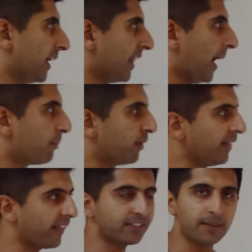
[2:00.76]
on like that.
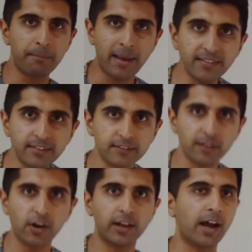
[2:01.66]
Brilliant, that's the
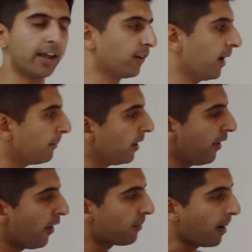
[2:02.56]
basis of our diagram.
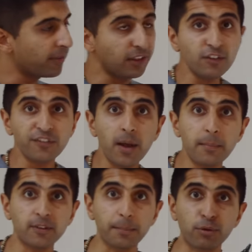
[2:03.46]
Remember, this
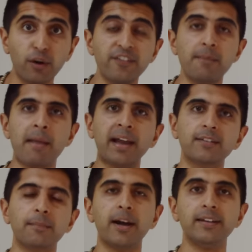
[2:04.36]
firm is a profit
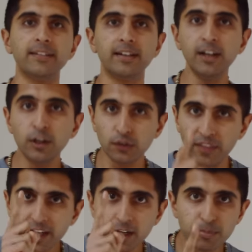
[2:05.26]
maximizer.
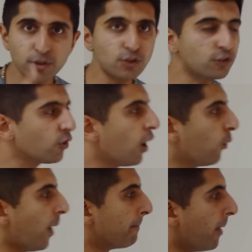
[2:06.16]
So they're gonna produce
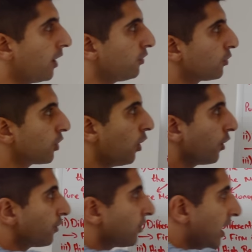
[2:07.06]
where marginal
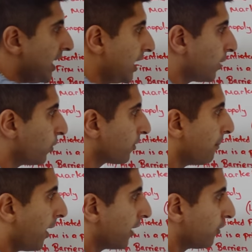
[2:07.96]
cost
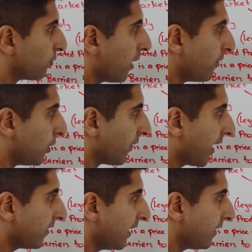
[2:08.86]
equals marginal revenue.
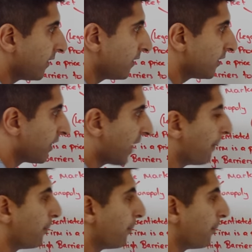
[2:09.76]
And that takes us to